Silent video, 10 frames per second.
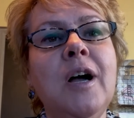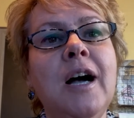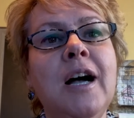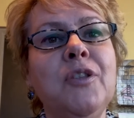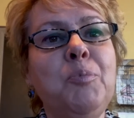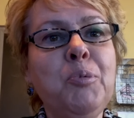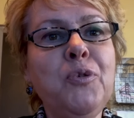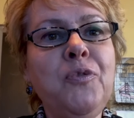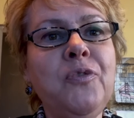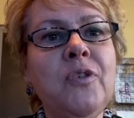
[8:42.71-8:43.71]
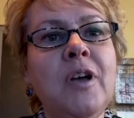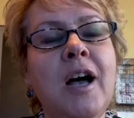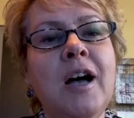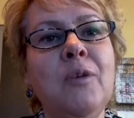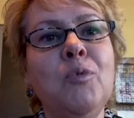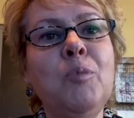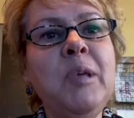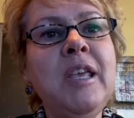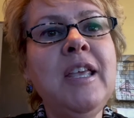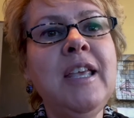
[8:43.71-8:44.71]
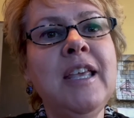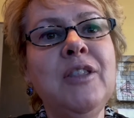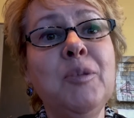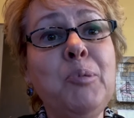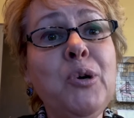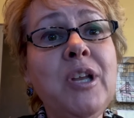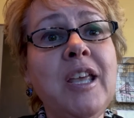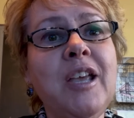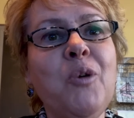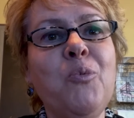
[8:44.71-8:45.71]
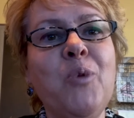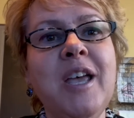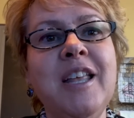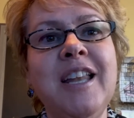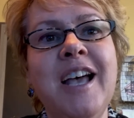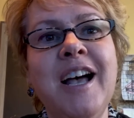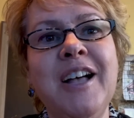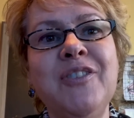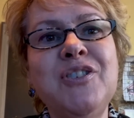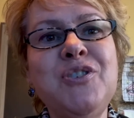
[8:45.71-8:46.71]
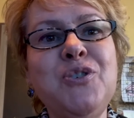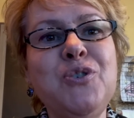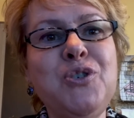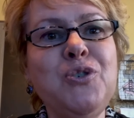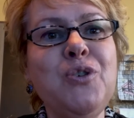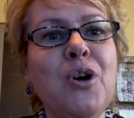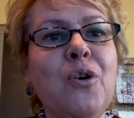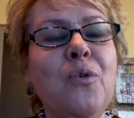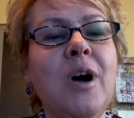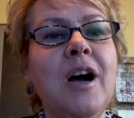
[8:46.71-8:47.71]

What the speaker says: The proof will be in the pudding when the students do go